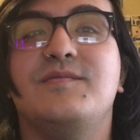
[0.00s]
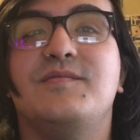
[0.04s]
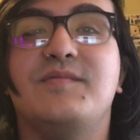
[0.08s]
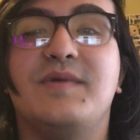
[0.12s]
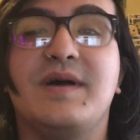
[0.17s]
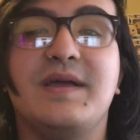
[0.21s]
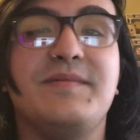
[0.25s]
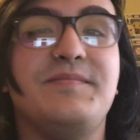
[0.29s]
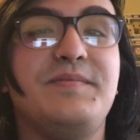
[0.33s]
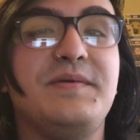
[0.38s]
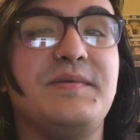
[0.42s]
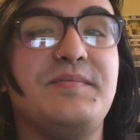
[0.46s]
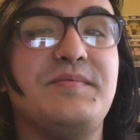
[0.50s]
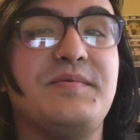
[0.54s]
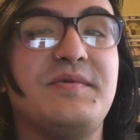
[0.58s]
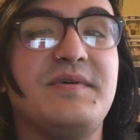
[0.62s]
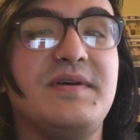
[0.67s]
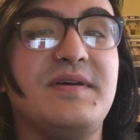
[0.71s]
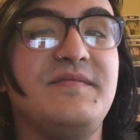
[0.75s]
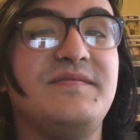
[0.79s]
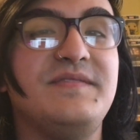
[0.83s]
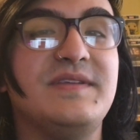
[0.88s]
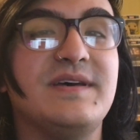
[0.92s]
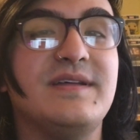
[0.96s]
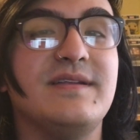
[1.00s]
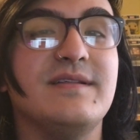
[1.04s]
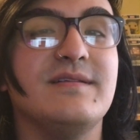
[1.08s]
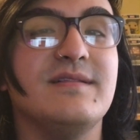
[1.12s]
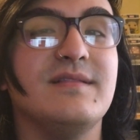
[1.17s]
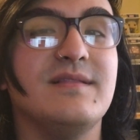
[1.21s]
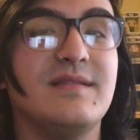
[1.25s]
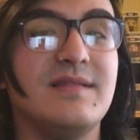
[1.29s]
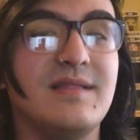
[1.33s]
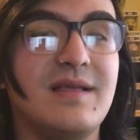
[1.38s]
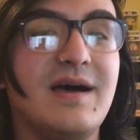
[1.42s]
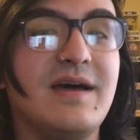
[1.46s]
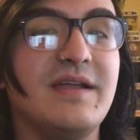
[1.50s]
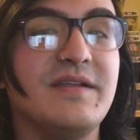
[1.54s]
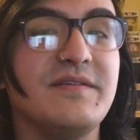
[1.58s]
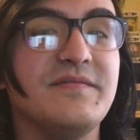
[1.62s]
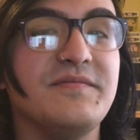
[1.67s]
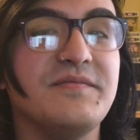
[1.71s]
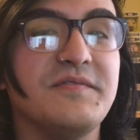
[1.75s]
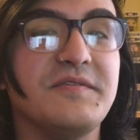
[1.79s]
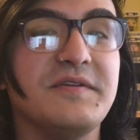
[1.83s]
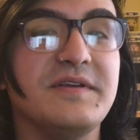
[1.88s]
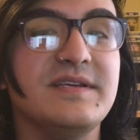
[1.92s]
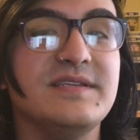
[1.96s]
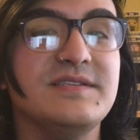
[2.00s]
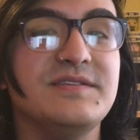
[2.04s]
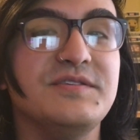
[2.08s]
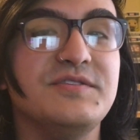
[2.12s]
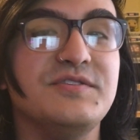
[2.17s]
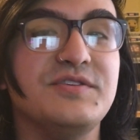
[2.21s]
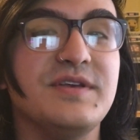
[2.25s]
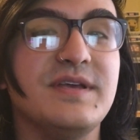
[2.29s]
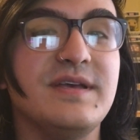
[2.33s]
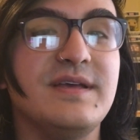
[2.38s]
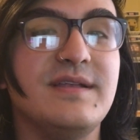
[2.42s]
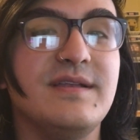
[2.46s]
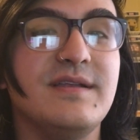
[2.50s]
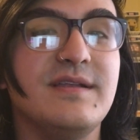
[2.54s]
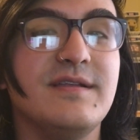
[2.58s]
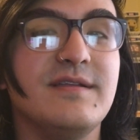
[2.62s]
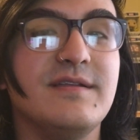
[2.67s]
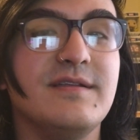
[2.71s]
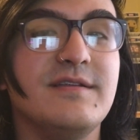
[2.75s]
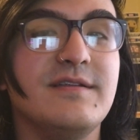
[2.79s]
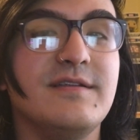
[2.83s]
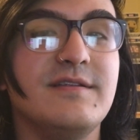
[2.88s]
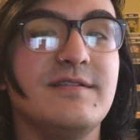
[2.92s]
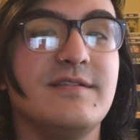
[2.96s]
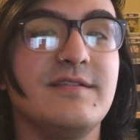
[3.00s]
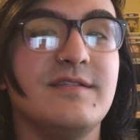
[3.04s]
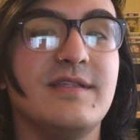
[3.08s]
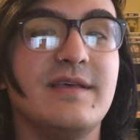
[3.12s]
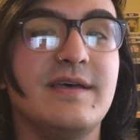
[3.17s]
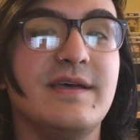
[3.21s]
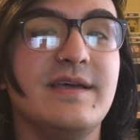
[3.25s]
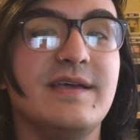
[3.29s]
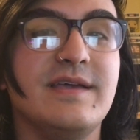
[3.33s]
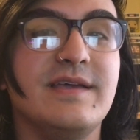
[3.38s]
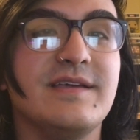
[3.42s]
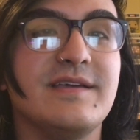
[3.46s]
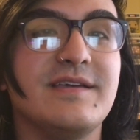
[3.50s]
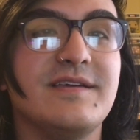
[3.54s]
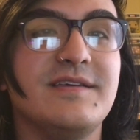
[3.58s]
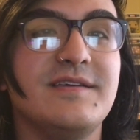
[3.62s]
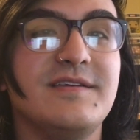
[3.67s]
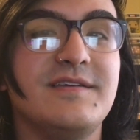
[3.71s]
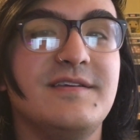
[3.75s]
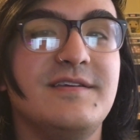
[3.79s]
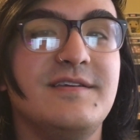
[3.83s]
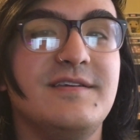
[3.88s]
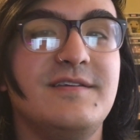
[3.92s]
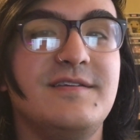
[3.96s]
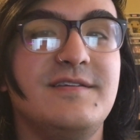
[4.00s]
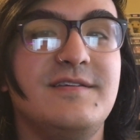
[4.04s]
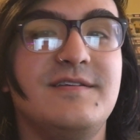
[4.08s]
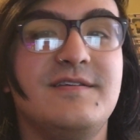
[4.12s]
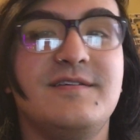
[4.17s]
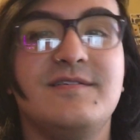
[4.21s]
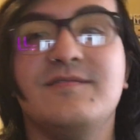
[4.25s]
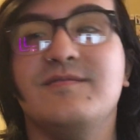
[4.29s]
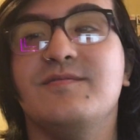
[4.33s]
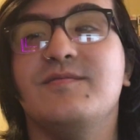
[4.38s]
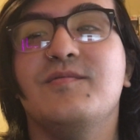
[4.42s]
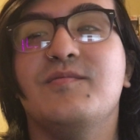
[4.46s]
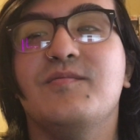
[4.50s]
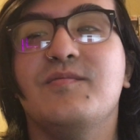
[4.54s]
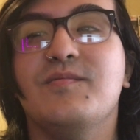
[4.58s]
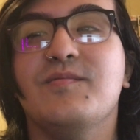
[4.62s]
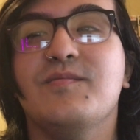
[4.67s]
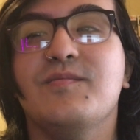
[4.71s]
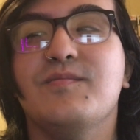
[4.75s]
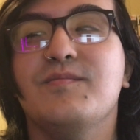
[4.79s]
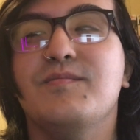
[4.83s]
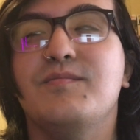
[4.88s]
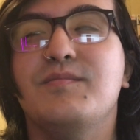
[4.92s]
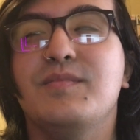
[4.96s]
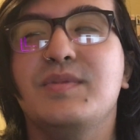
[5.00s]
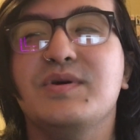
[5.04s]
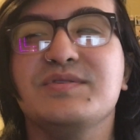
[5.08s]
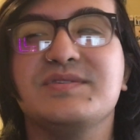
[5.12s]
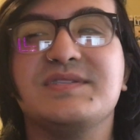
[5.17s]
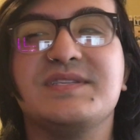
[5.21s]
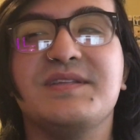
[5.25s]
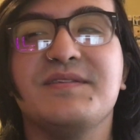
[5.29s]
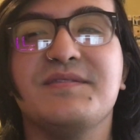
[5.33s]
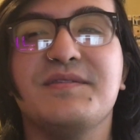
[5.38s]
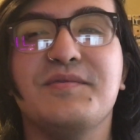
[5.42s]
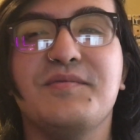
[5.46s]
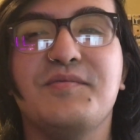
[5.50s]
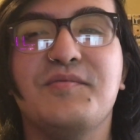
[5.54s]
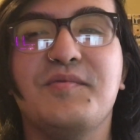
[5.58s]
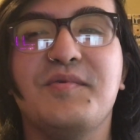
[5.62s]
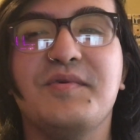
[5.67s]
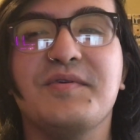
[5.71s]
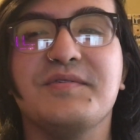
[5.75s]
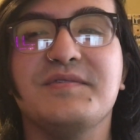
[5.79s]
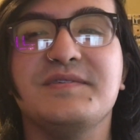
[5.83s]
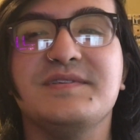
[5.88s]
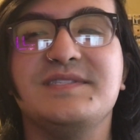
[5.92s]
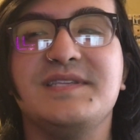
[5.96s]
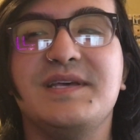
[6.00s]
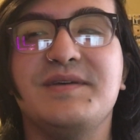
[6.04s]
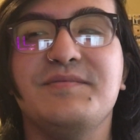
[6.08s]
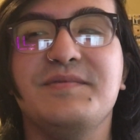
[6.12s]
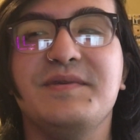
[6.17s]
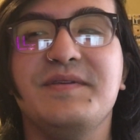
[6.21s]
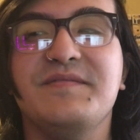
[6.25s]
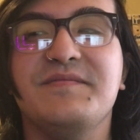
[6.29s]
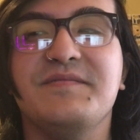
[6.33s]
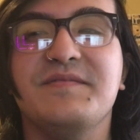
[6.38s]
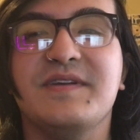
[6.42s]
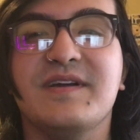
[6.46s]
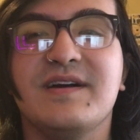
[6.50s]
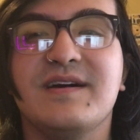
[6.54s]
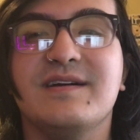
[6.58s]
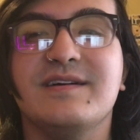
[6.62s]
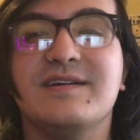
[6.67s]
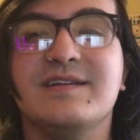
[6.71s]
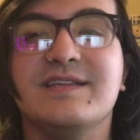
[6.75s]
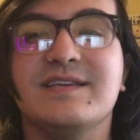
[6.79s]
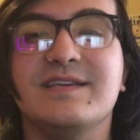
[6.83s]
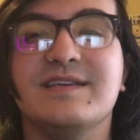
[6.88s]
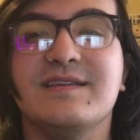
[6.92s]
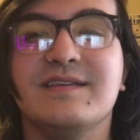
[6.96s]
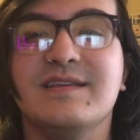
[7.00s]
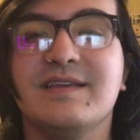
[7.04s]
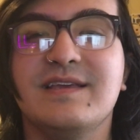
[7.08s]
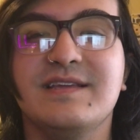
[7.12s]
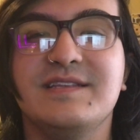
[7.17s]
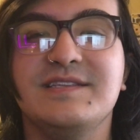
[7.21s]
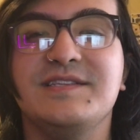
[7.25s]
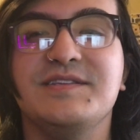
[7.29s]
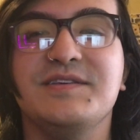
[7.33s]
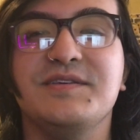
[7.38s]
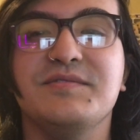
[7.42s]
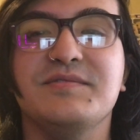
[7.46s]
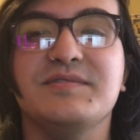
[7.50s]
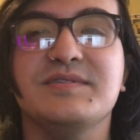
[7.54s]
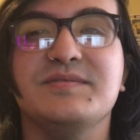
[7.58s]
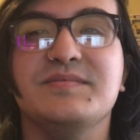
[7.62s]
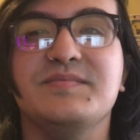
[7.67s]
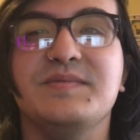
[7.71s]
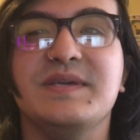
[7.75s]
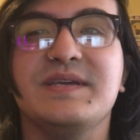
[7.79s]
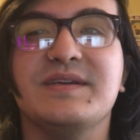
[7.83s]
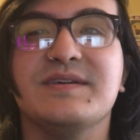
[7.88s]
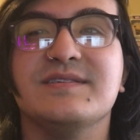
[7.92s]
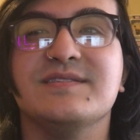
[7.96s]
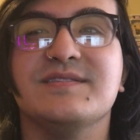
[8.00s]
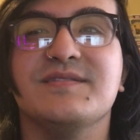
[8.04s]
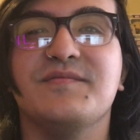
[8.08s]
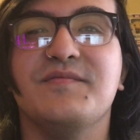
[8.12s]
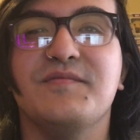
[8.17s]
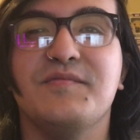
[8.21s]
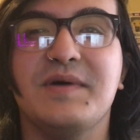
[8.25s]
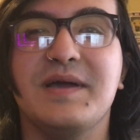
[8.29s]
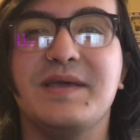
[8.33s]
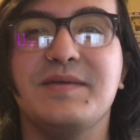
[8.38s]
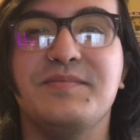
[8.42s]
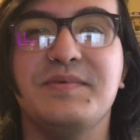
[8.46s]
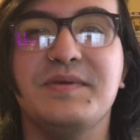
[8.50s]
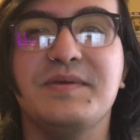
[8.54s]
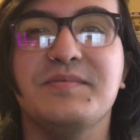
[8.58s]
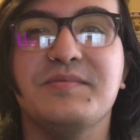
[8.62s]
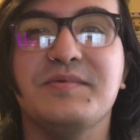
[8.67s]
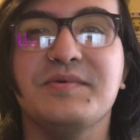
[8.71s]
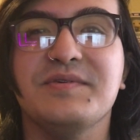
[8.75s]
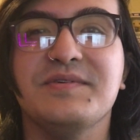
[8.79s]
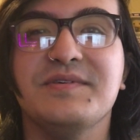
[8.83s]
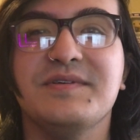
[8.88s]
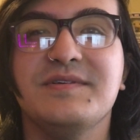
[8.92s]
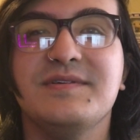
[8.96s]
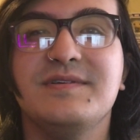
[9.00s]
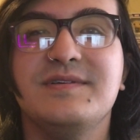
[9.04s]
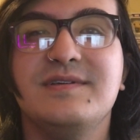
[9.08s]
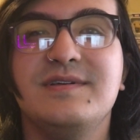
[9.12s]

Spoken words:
White people have done a lot of crazy shit. Like, most of the wars that we've gone into is because of white people.